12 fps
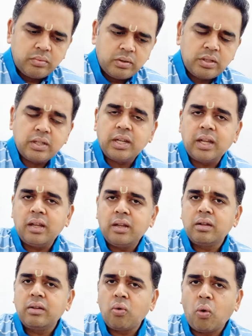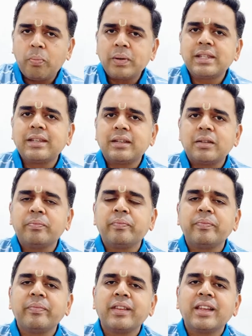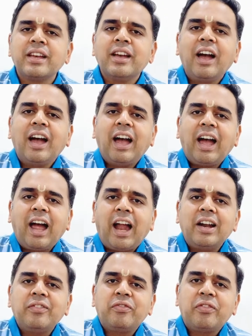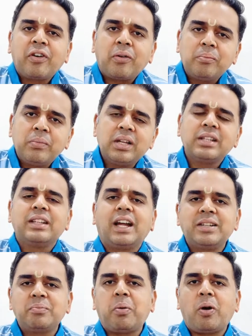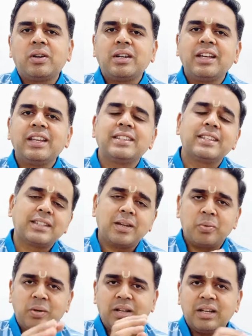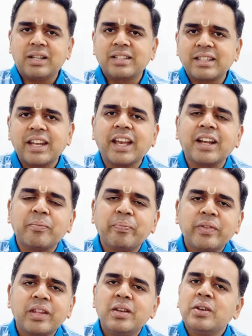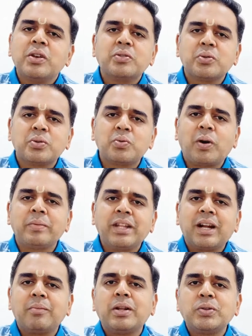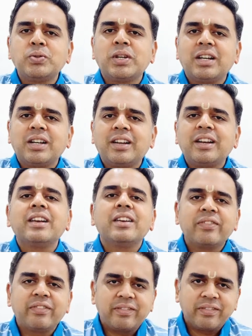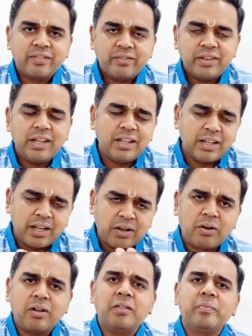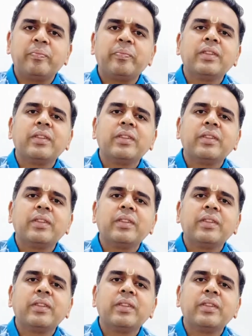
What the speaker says: She opens it, and from that pot hisses out a snake. So Swami Ramanuja, if we recall